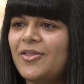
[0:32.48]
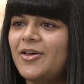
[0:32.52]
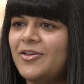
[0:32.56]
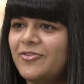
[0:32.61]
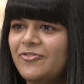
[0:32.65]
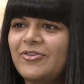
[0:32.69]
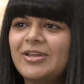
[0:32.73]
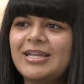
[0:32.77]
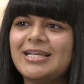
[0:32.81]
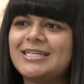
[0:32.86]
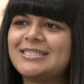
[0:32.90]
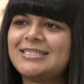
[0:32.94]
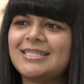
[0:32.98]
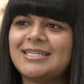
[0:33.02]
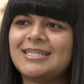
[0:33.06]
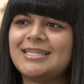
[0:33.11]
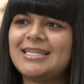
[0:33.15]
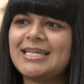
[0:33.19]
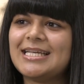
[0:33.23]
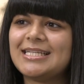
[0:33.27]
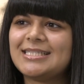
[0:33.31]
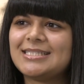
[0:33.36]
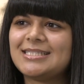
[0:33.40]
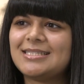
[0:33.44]
that I've finished and
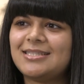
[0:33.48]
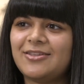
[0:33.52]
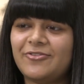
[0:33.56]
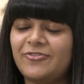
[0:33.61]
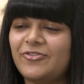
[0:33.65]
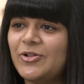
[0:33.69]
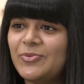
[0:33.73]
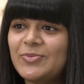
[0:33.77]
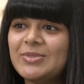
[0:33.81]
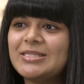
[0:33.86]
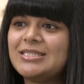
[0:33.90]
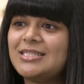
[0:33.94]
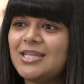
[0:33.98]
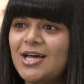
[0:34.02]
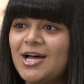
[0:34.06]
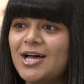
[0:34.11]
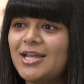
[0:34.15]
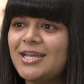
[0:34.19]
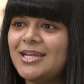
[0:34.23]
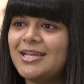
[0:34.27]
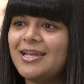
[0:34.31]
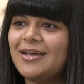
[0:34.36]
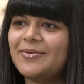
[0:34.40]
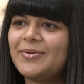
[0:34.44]
the film is done
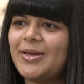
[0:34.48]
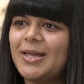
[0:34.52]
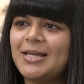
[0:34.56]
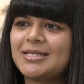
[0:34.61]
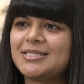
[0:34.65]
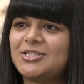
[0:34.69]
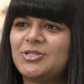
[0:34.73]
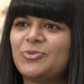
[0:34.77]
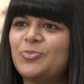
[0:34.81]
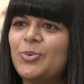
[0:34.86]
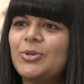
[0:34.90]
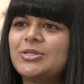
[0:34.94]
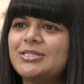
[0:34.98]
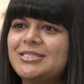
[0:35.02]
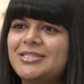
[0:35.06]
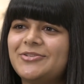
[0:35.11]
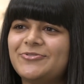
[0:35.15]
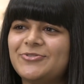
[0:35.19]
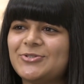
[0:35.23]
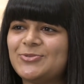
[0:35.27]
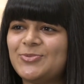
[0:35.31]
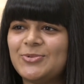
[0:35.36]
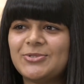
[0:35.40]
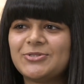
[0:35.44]
and I'm getting such a positive
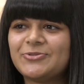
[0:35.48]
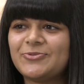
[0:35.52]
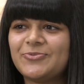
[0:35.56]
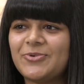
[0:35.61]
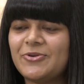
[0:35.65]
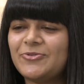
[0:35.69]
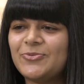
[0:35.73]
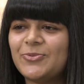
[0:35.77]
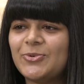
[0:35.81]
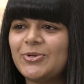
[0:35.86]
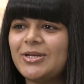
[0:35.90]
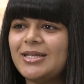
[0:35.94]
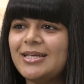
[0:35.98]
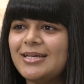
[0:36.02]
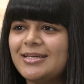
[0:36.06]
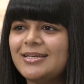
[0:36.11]
response from everybody,